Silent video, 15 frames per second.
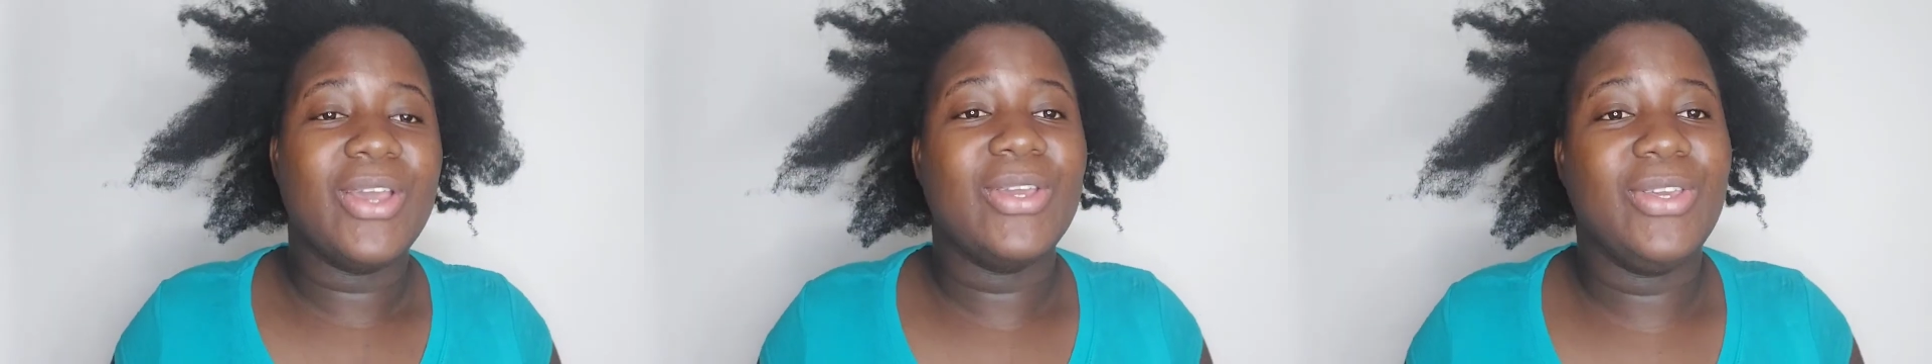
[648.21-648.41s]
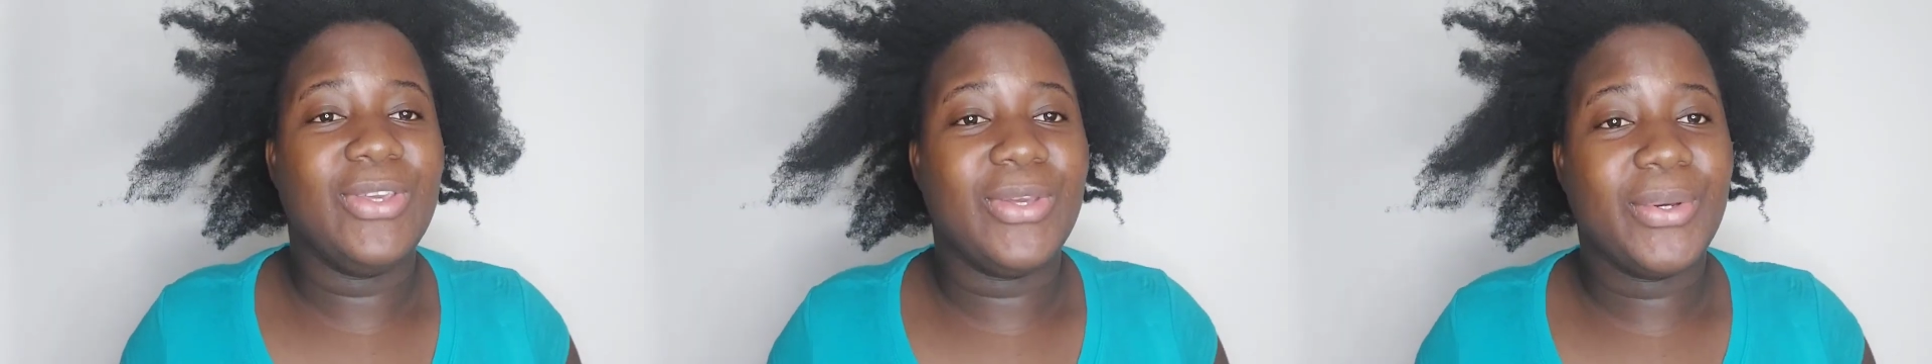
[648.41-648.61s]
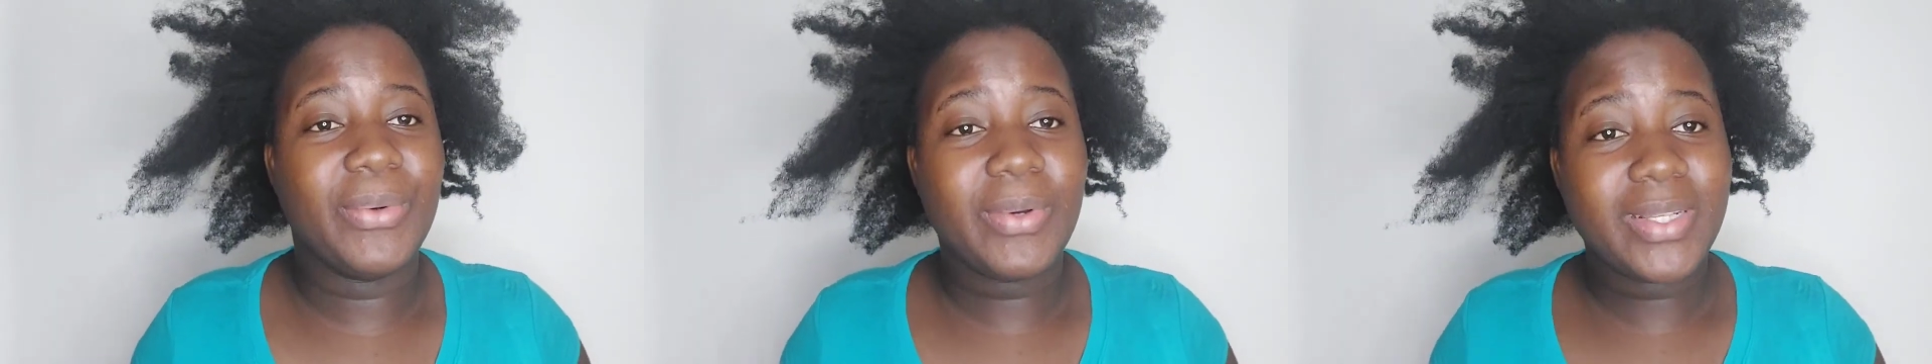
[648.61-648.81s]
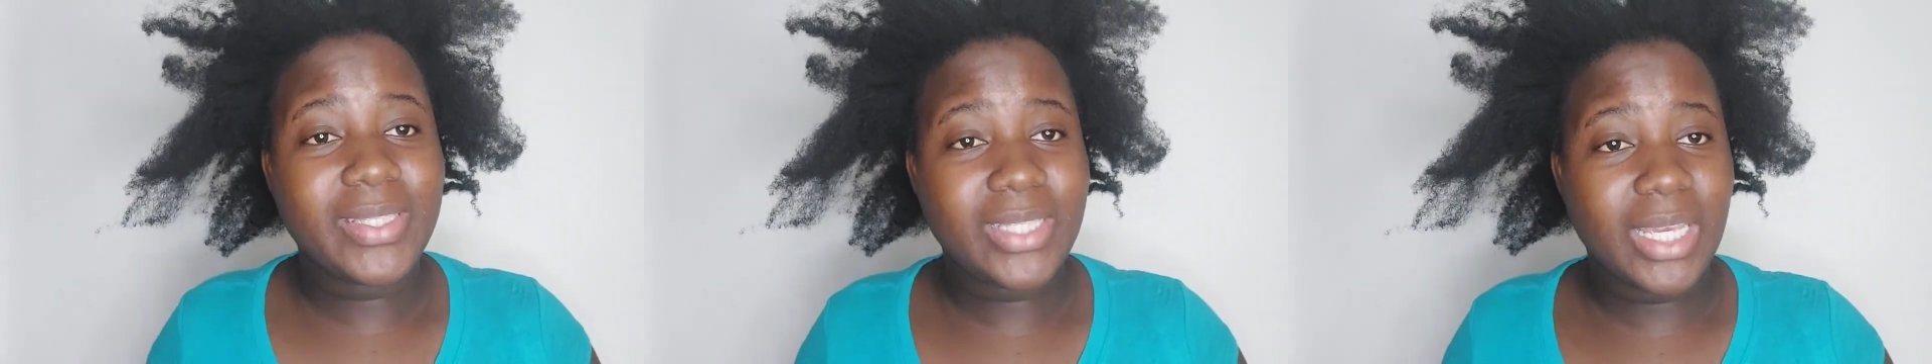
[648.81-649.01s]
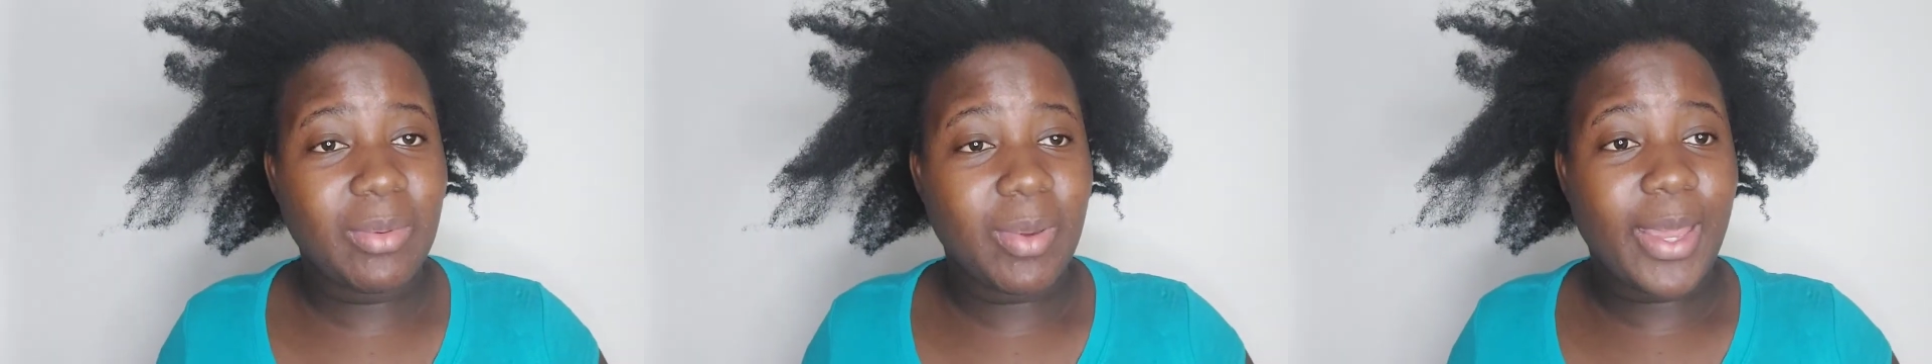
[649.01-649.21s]
You will
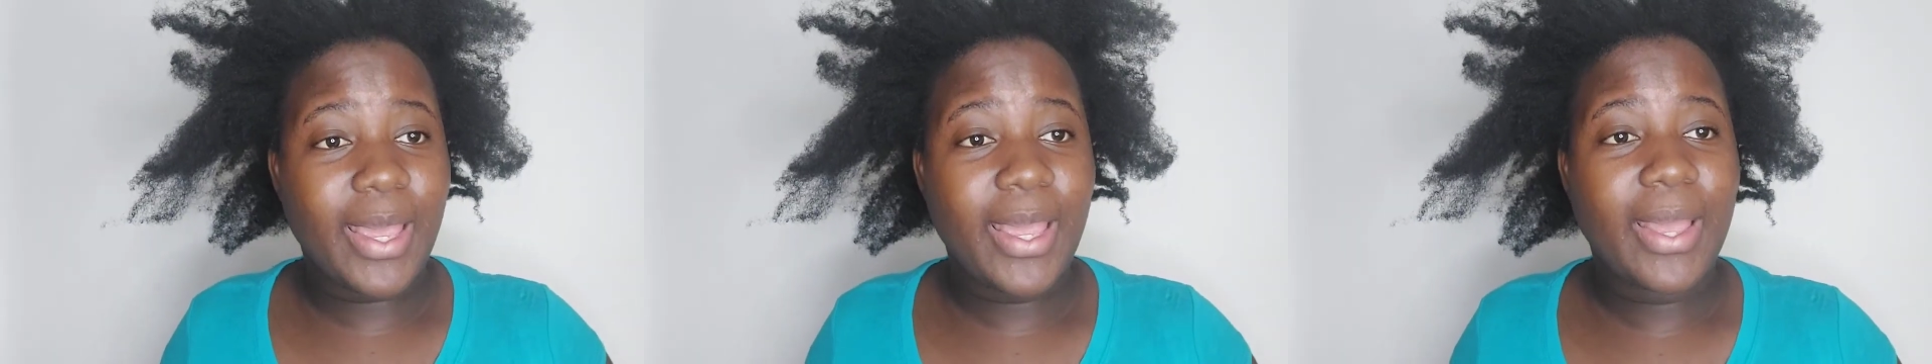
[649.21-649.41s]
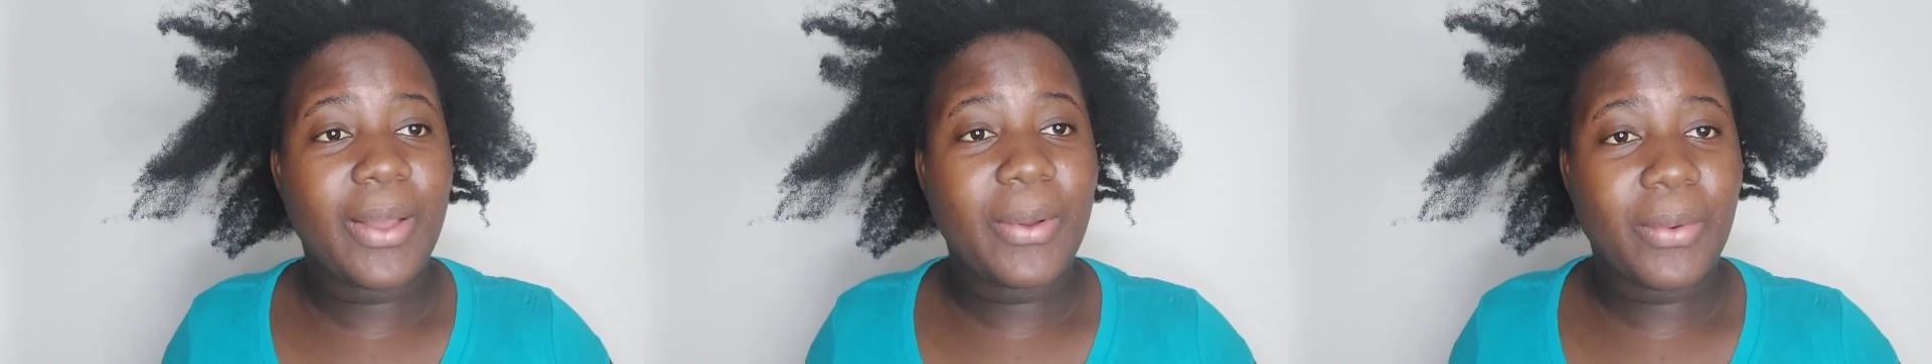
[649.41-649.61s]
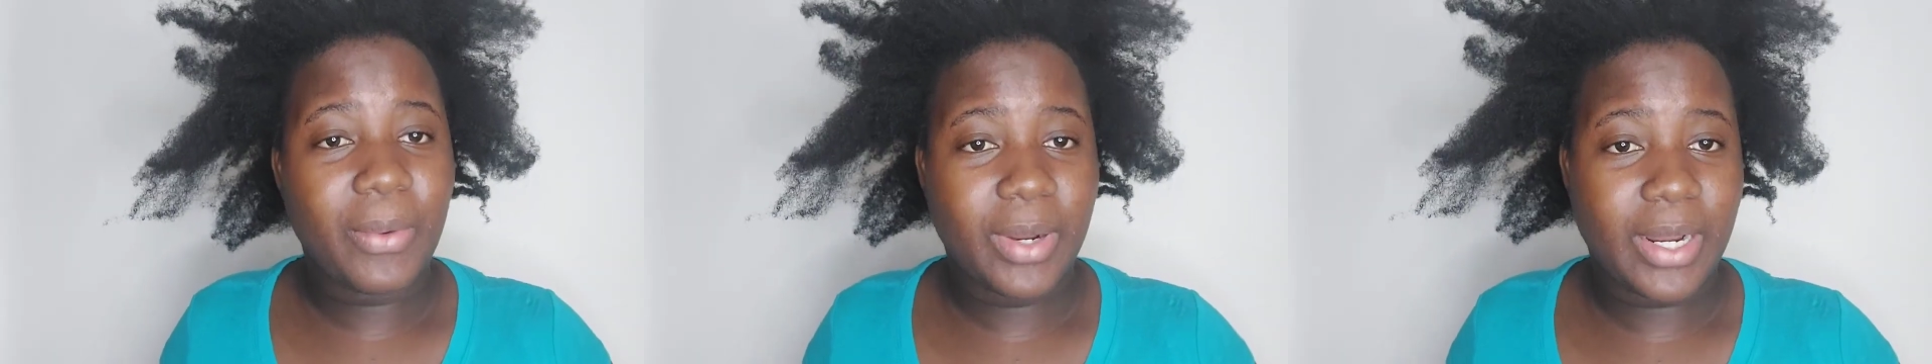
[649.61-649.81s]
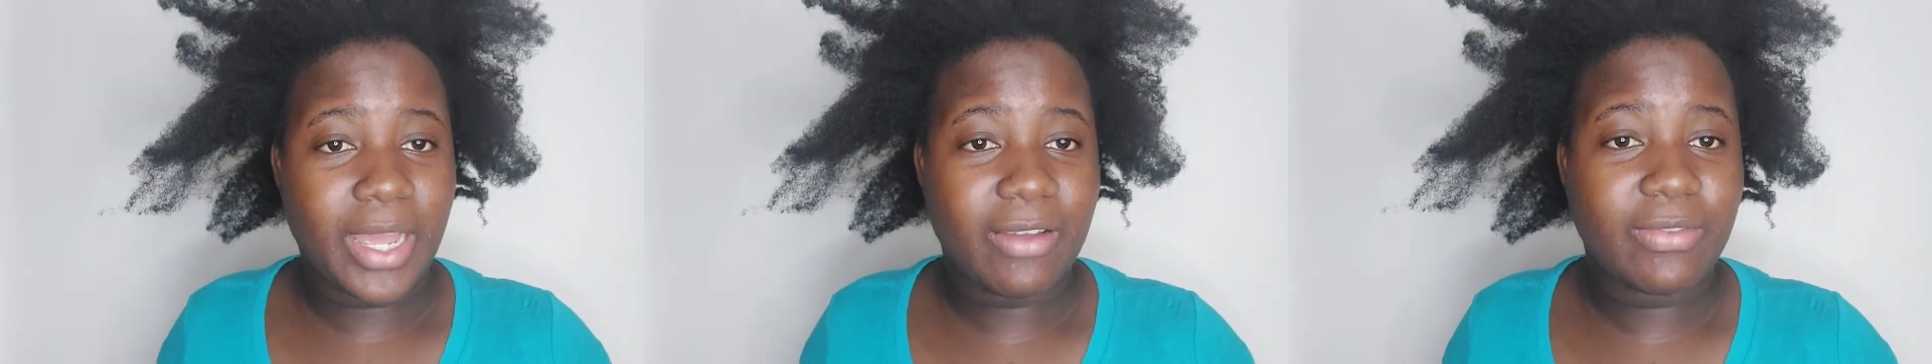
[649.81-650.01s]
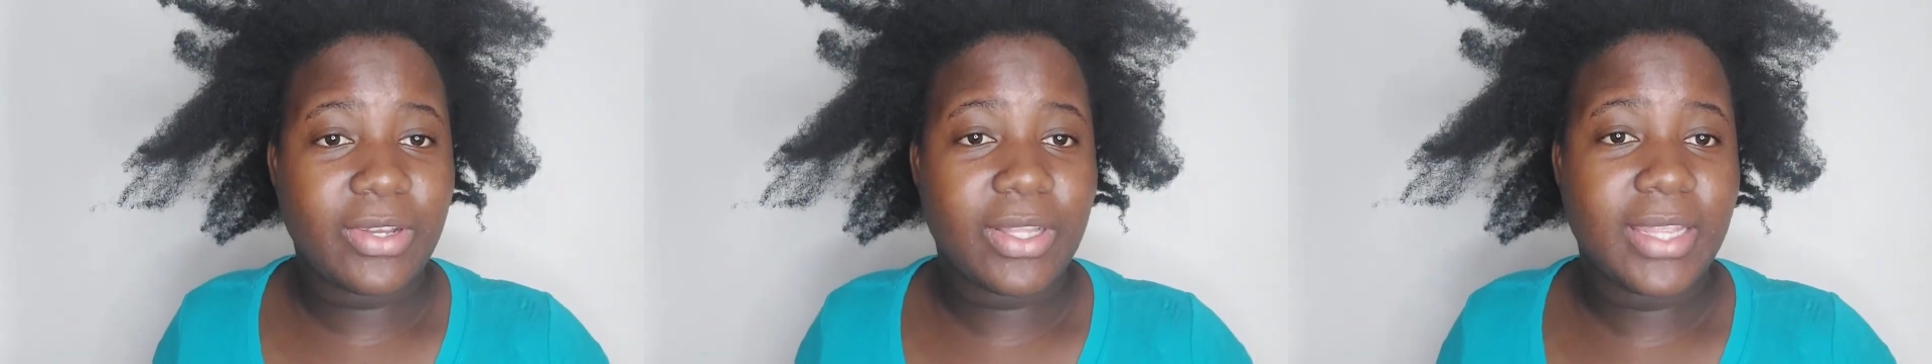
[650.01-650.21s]
see me when
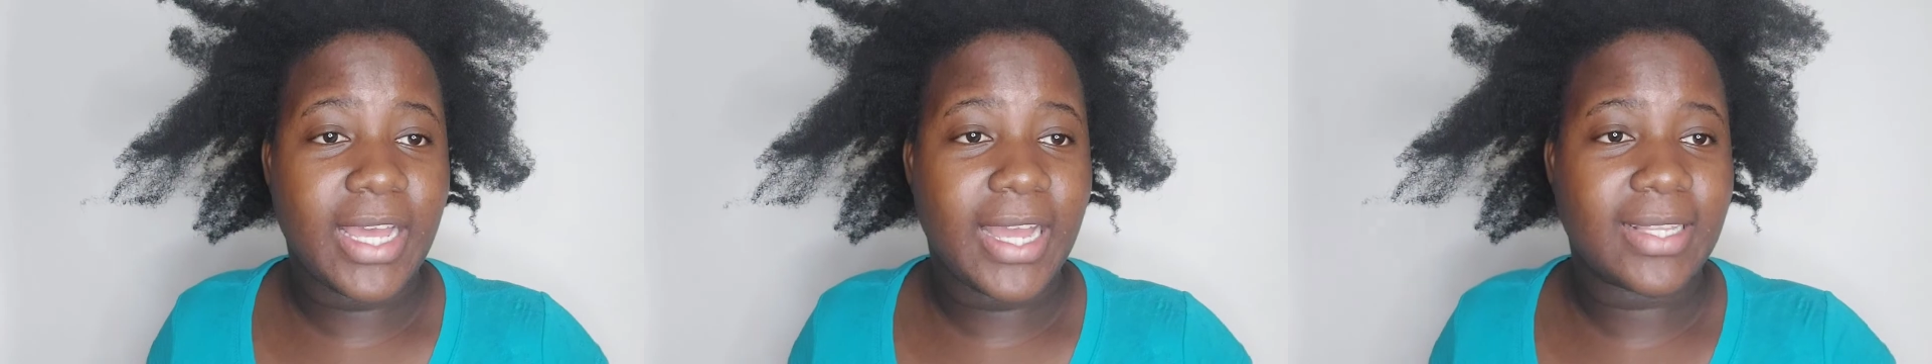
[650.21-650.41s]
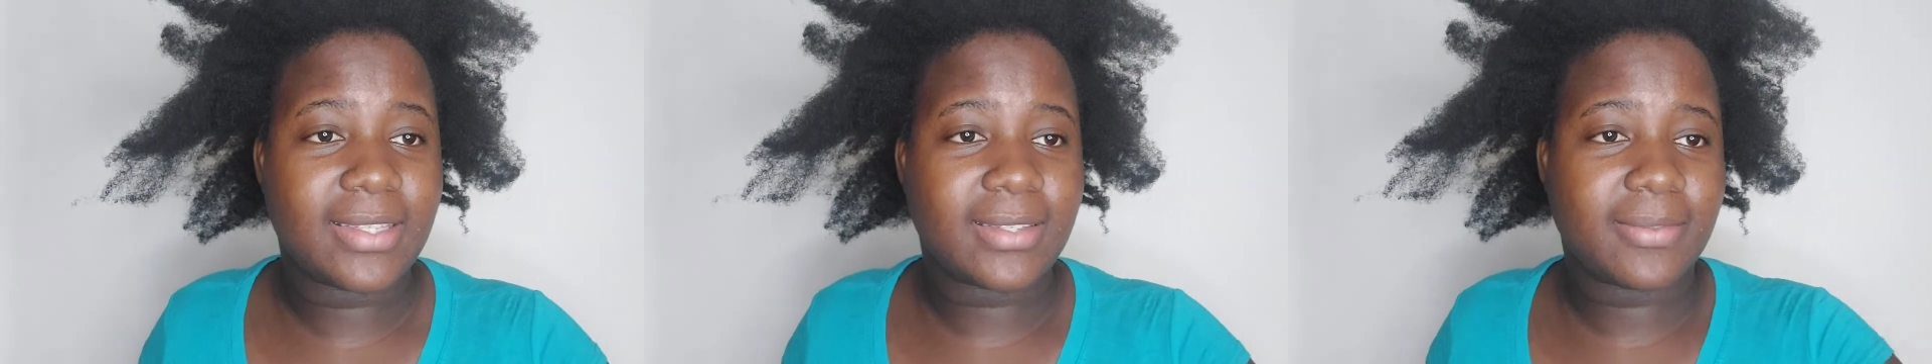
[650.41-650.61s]
I've done that.